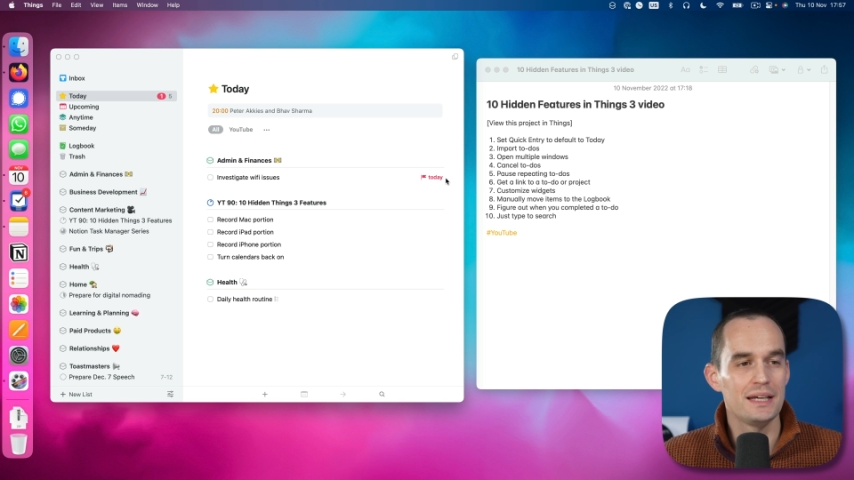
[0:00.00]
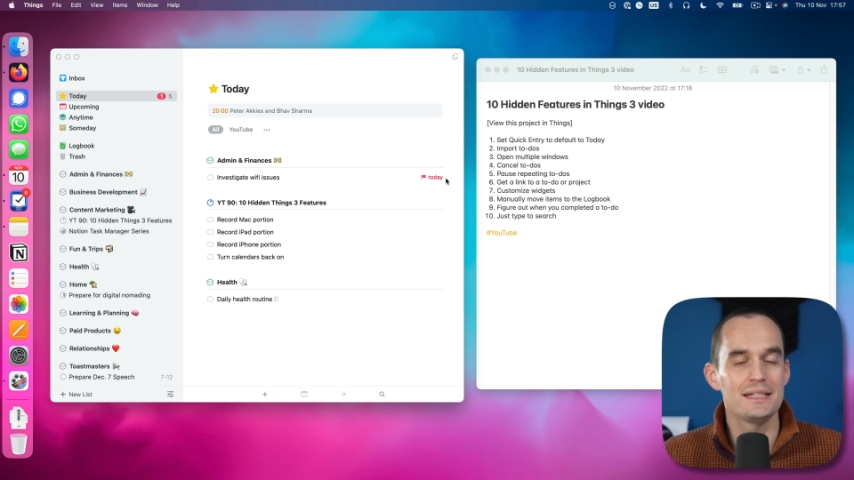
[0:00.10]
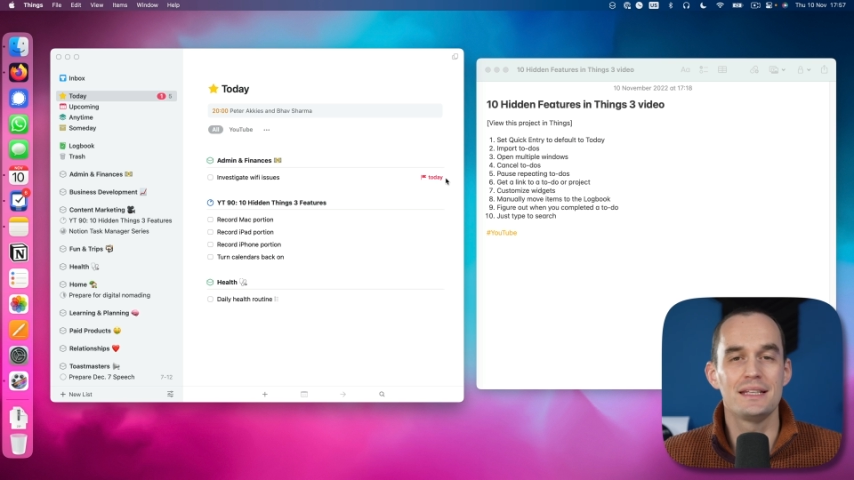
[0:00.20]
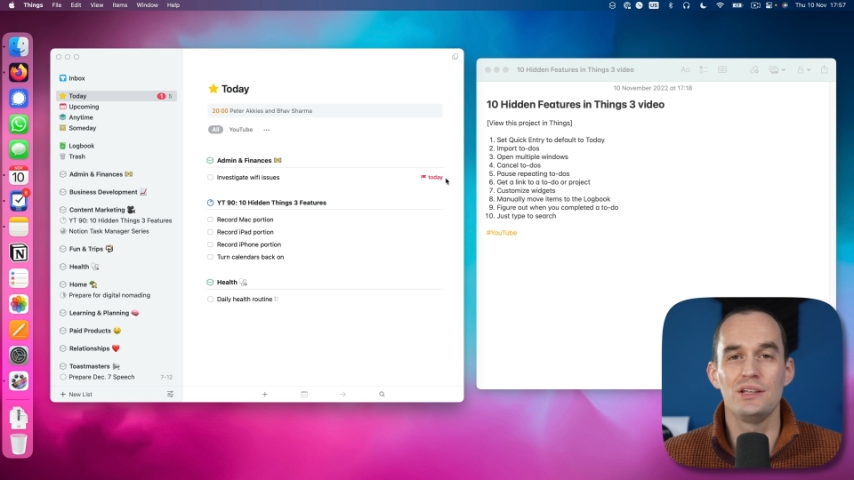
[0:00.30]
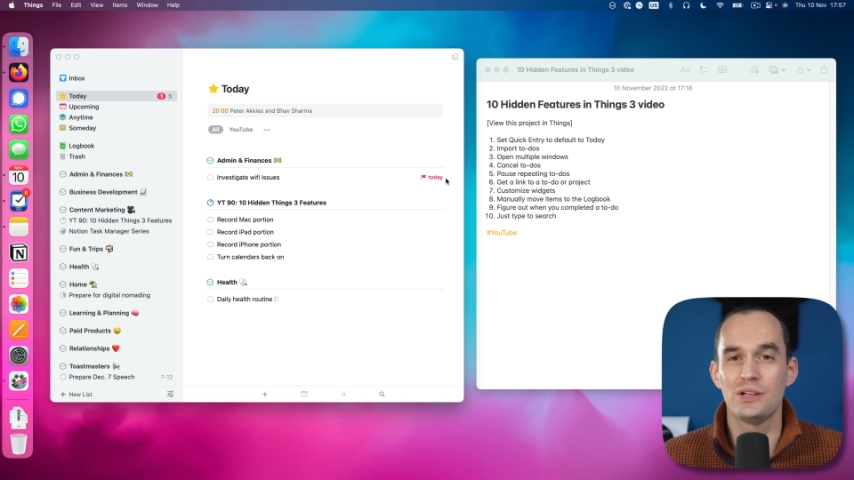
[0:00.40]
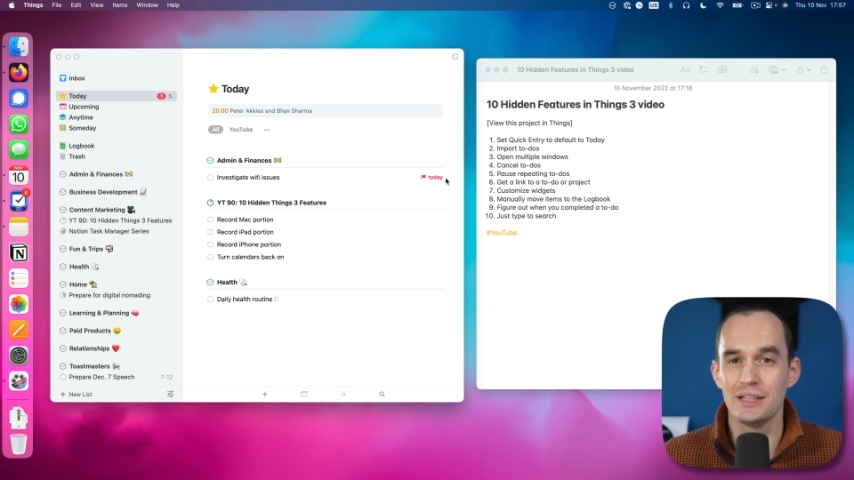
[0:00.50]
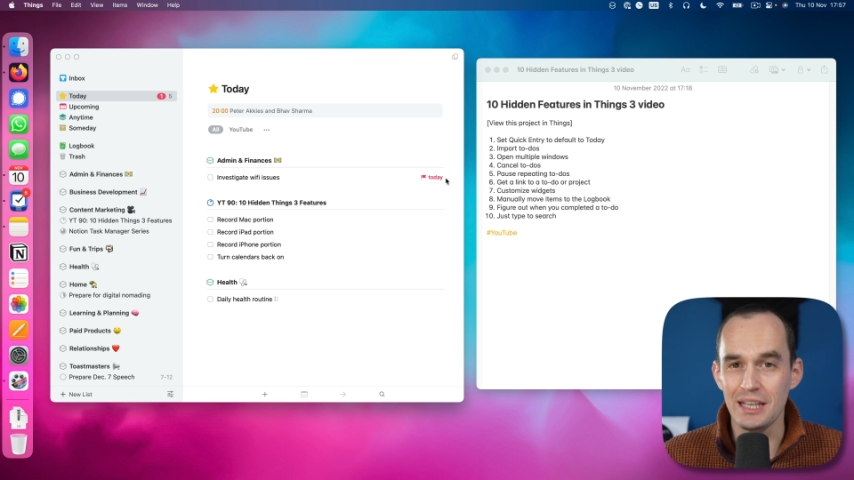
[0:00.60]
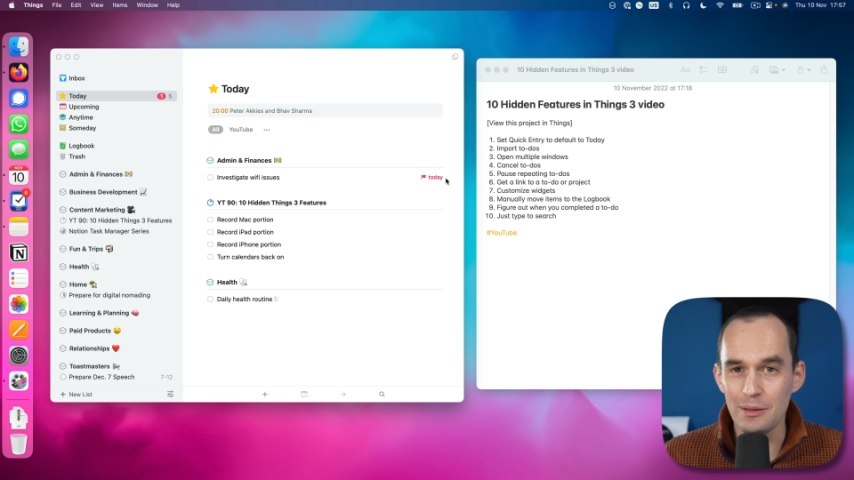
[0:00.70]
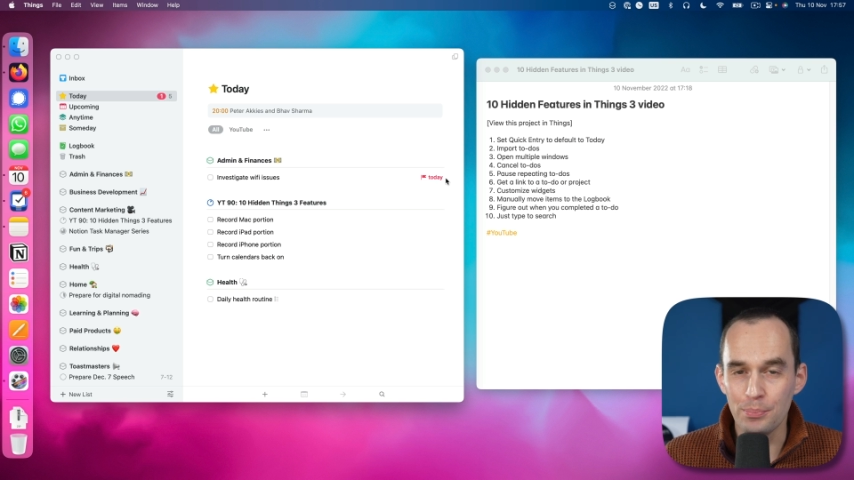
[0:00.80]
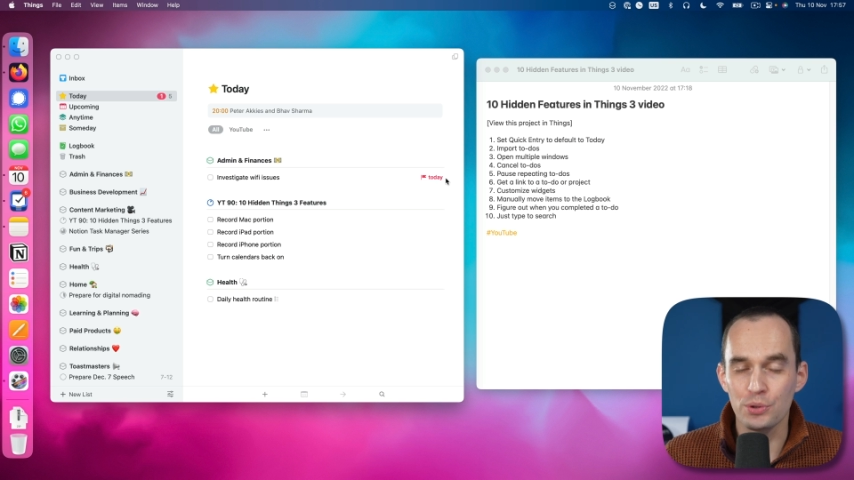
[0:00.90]
is that you can
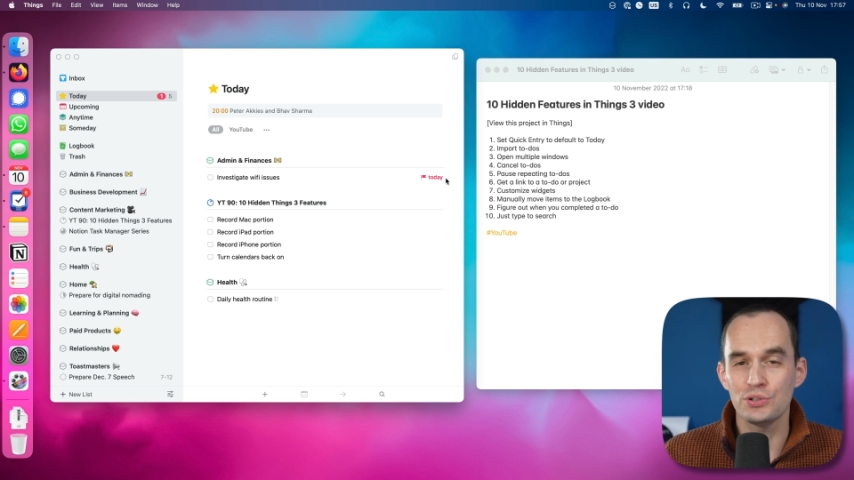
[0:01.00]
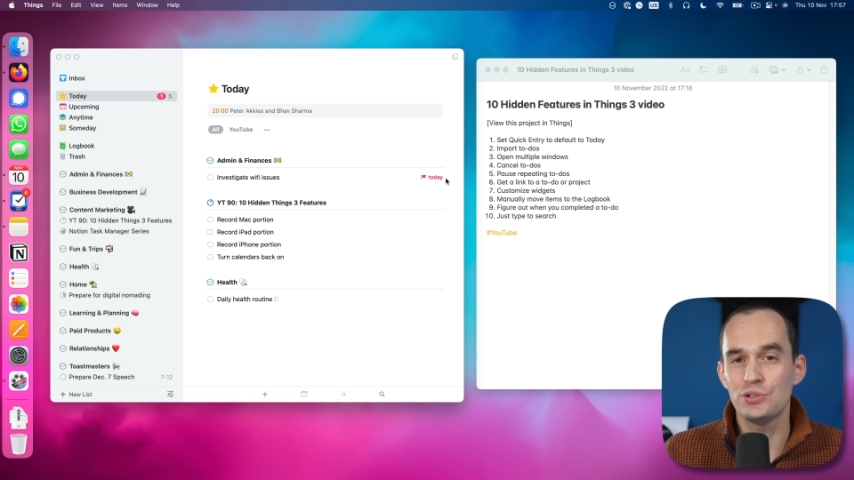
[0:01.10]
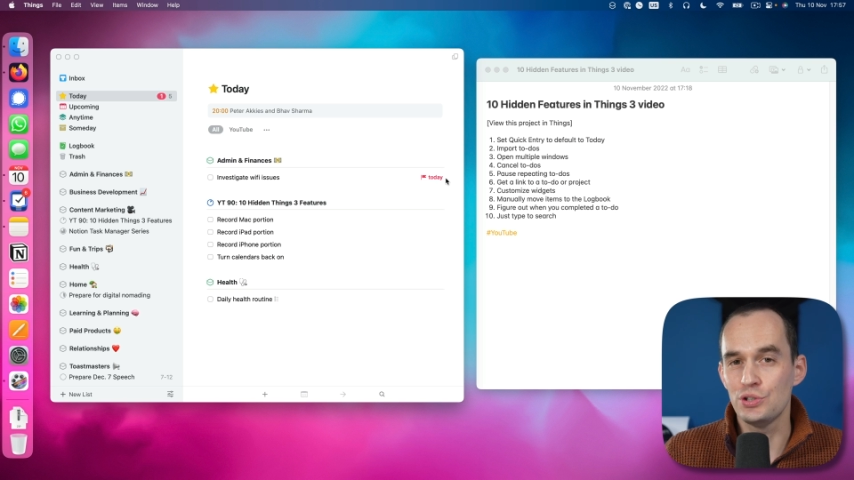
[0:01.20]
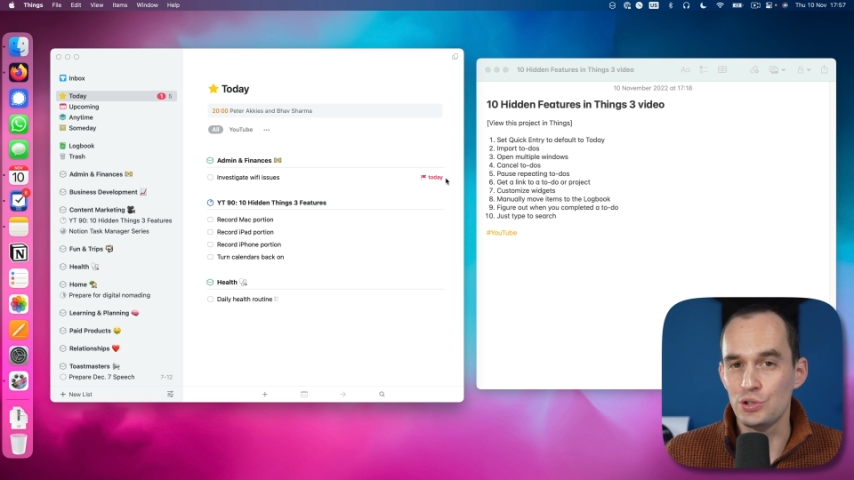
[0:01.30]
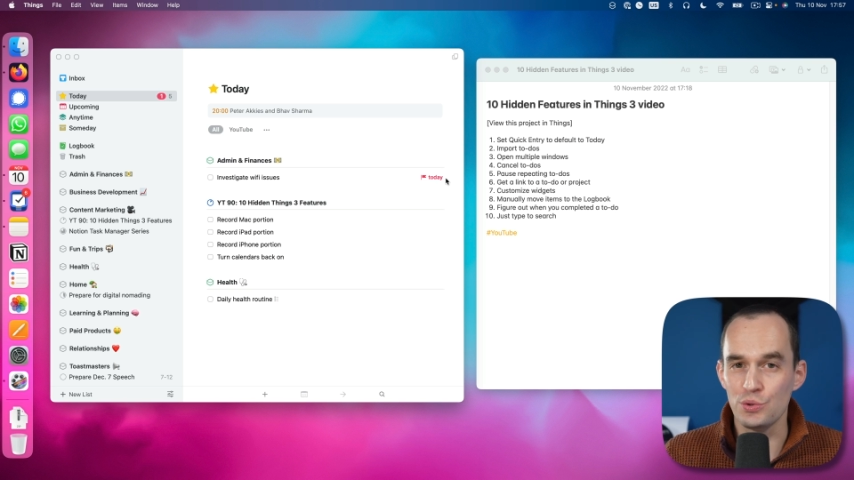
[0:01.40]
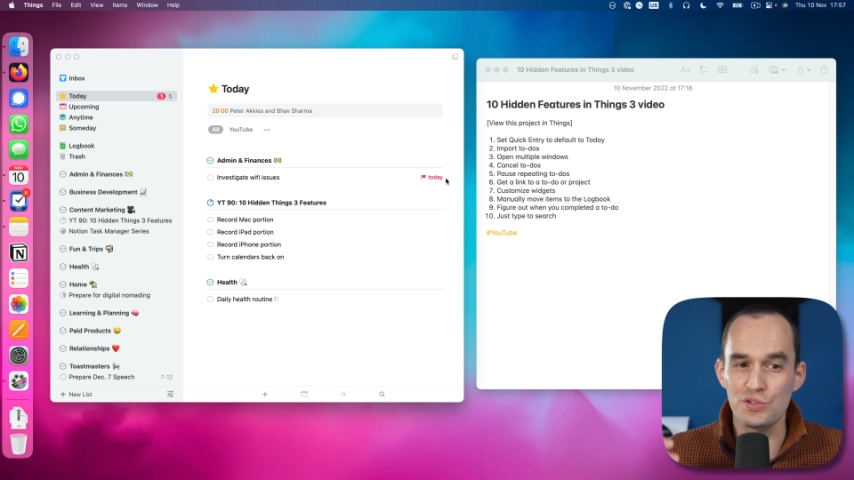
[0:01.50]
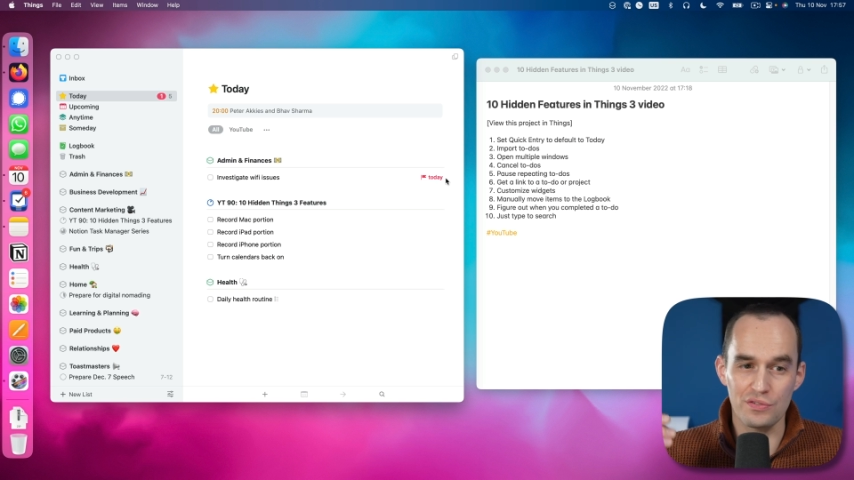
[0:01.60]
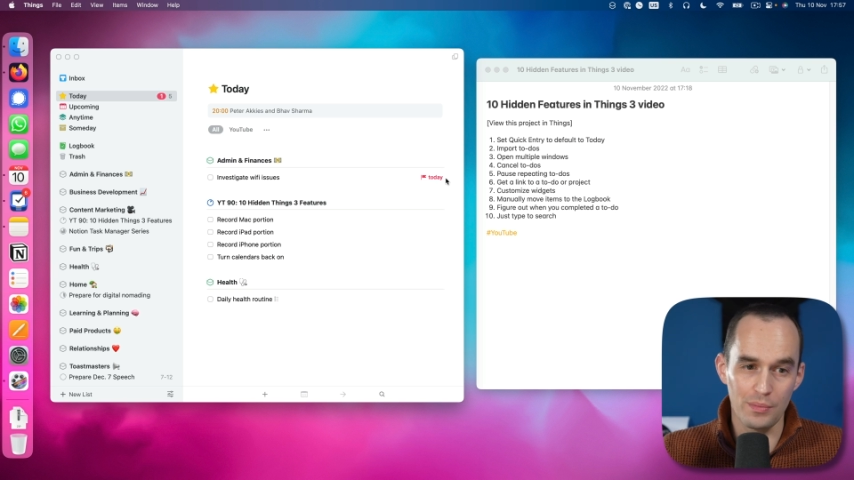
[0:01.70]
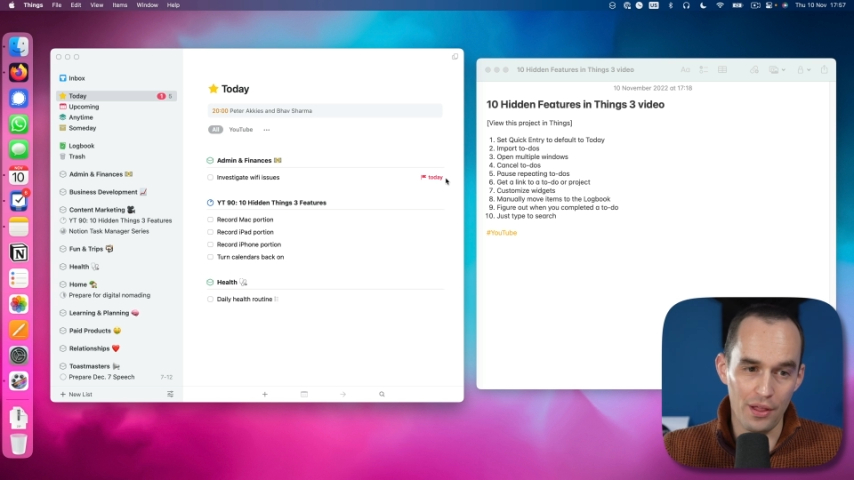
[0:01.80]
import to-dos from